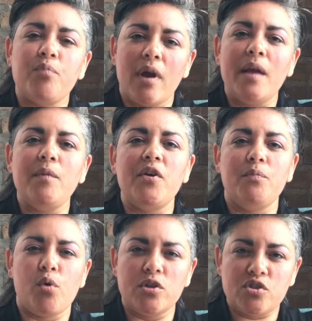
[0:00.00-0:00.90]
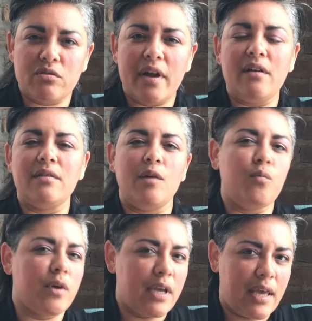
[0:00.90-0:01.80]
primary portrayal that we're